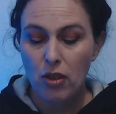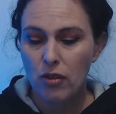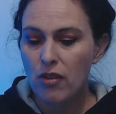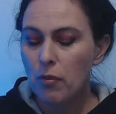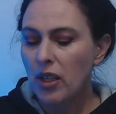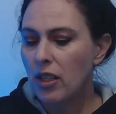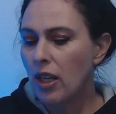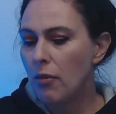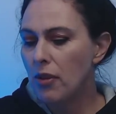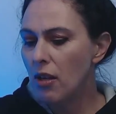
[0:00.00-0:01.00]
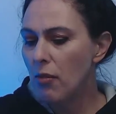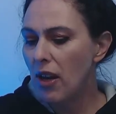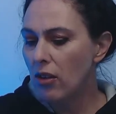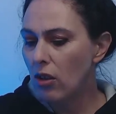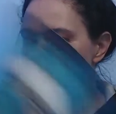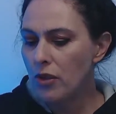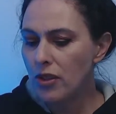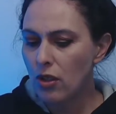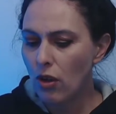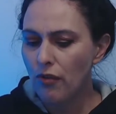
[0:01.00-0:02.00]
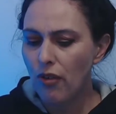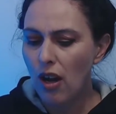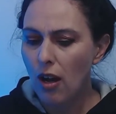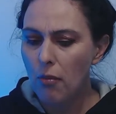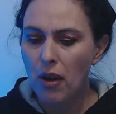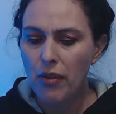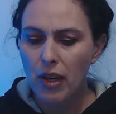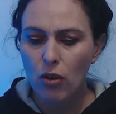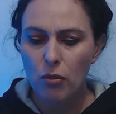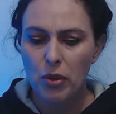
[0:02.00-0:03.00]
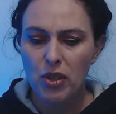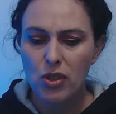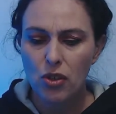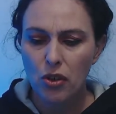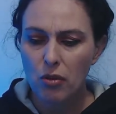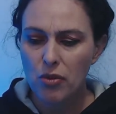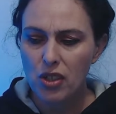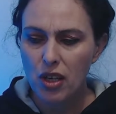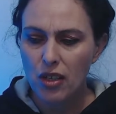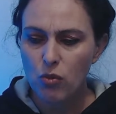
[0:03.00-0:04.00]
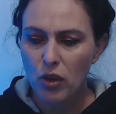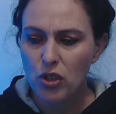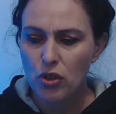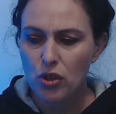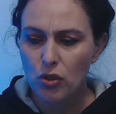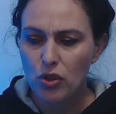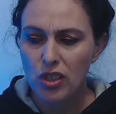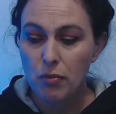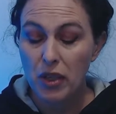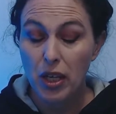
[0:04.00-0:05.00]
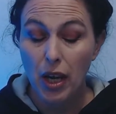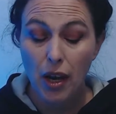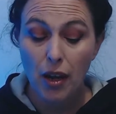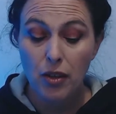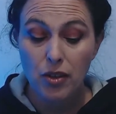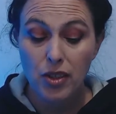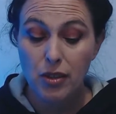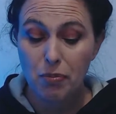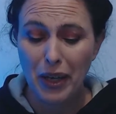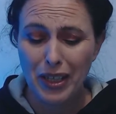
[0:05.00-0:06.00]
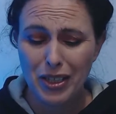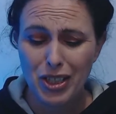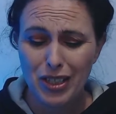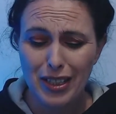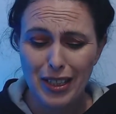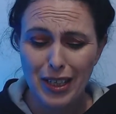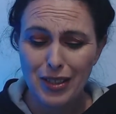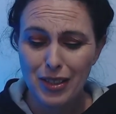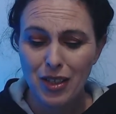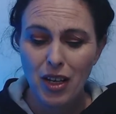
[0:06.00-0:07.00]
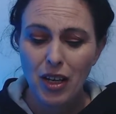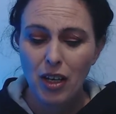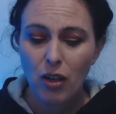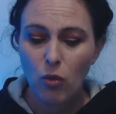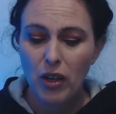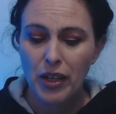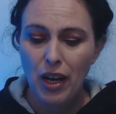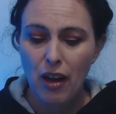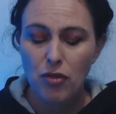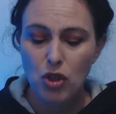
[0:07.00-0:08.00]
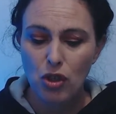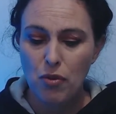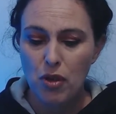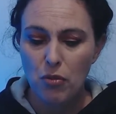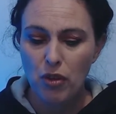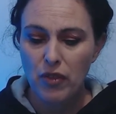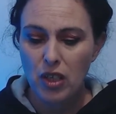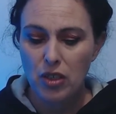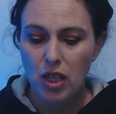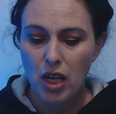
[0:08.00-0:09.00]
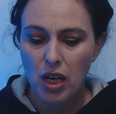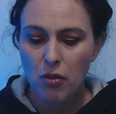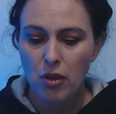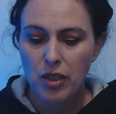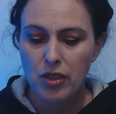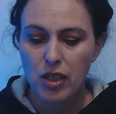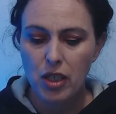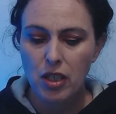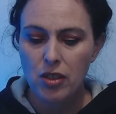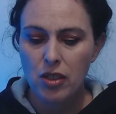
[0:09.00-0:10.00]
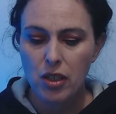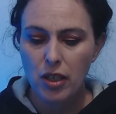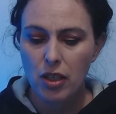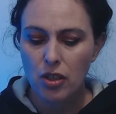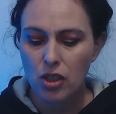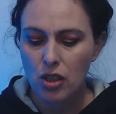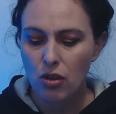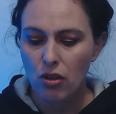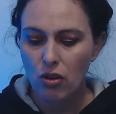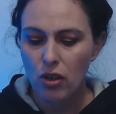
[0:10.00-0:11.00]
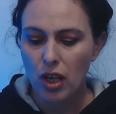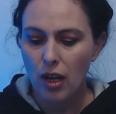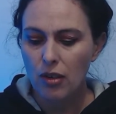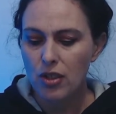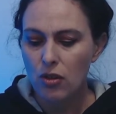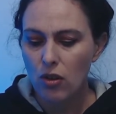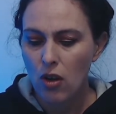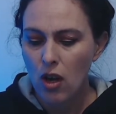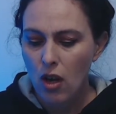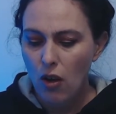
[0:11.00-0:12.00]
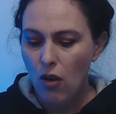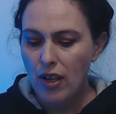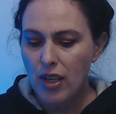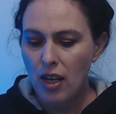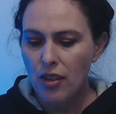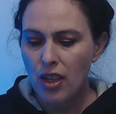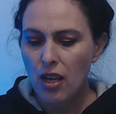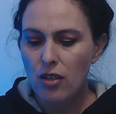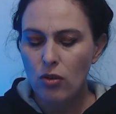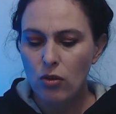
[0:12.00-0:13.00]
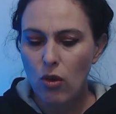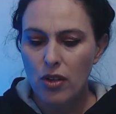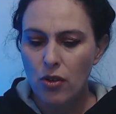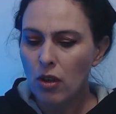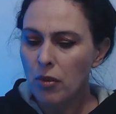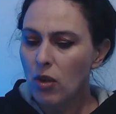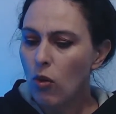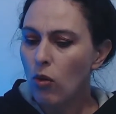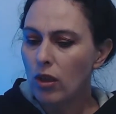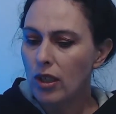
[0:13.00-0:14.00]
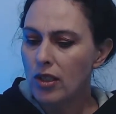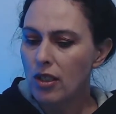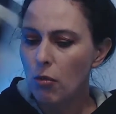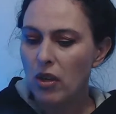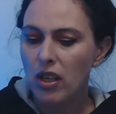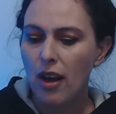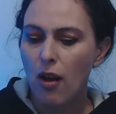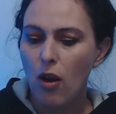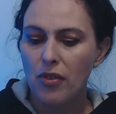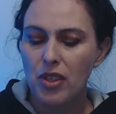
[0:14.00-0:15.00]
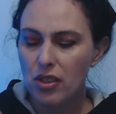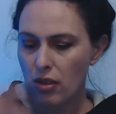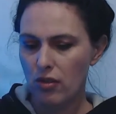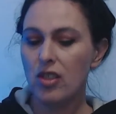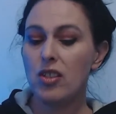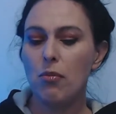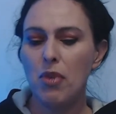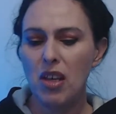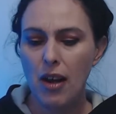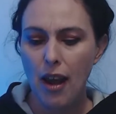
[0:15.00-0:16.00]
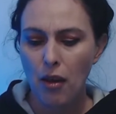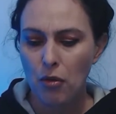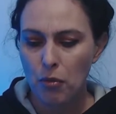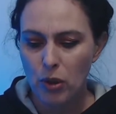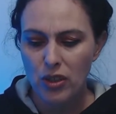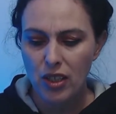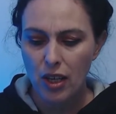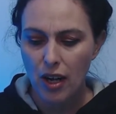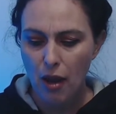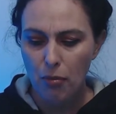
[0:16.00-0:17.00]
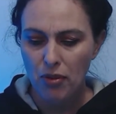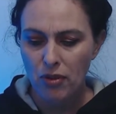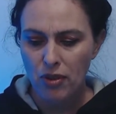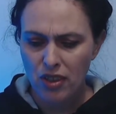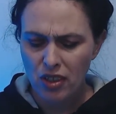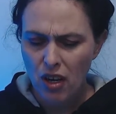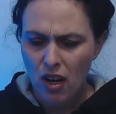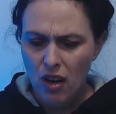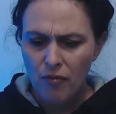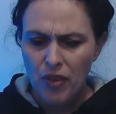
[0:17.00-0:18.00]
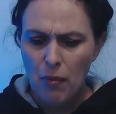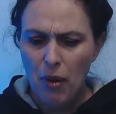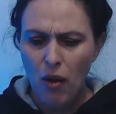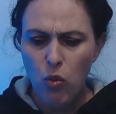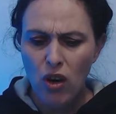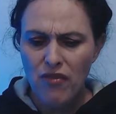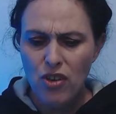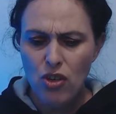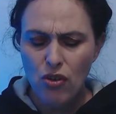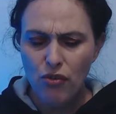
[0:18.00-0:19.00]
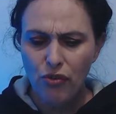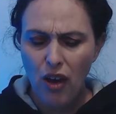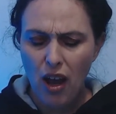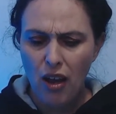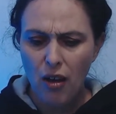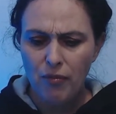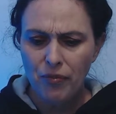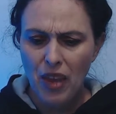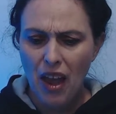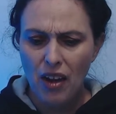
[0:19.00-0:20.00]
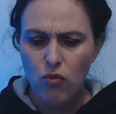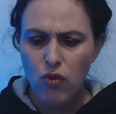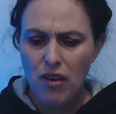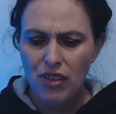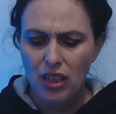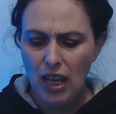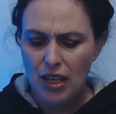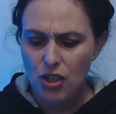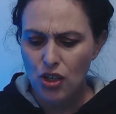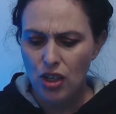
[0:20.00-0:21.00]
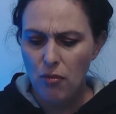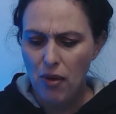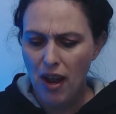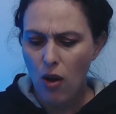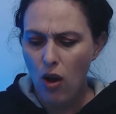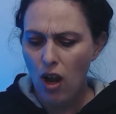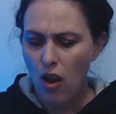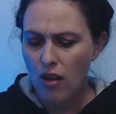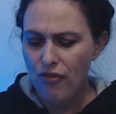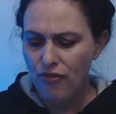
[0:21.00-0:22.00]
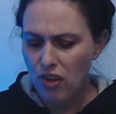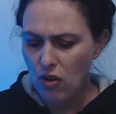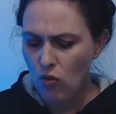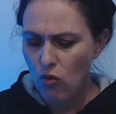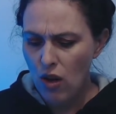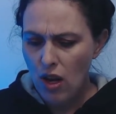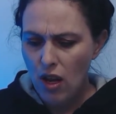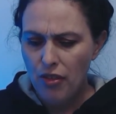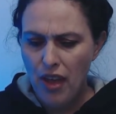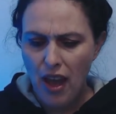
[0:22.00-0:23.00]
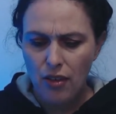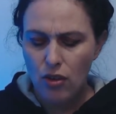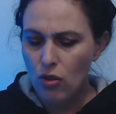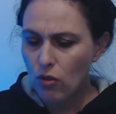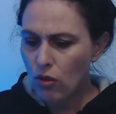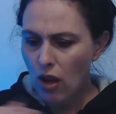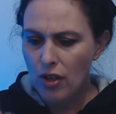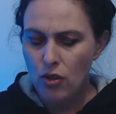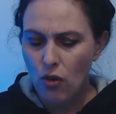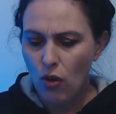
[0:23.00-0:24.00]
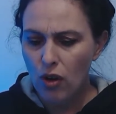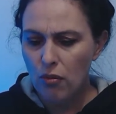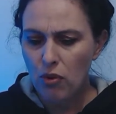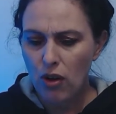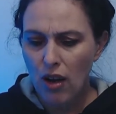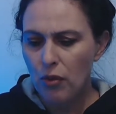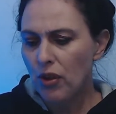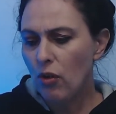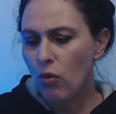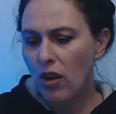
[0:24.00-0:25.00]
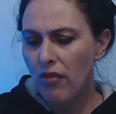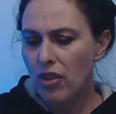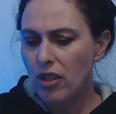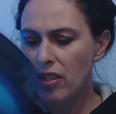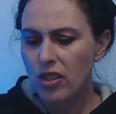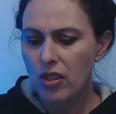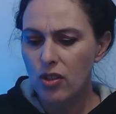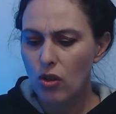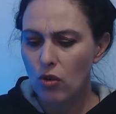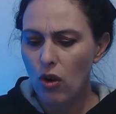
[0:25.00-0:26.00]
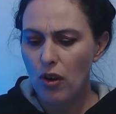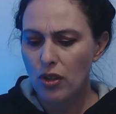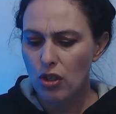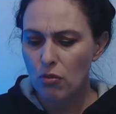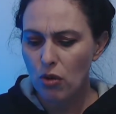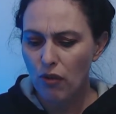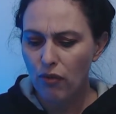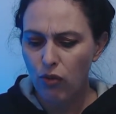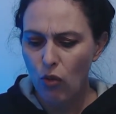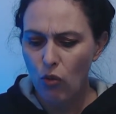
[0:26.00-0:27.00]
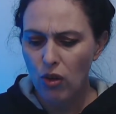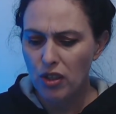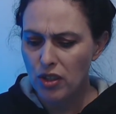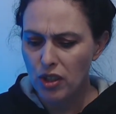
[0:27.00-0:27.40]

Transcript: been keeping your mouth closed so far, but there could be a circumstance where you do speak out, and especially as we have Jupiter moving into Aries, it is linking to your third house, and I get that you're going to be calling somebody out, and this can be an outburst that happens. But whatever you've had a revelation about, I feel that you're not going to put up with it. Whatever this is, you're going to move forward.